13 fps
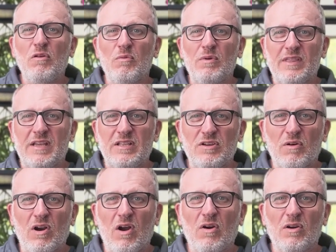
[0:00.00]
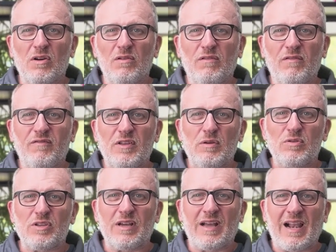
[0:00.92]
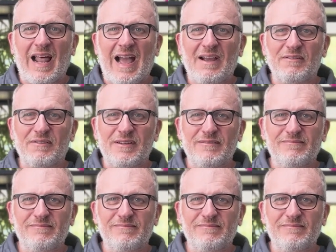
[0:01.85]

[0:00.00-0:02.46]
within your Oracle Fusion Cloud.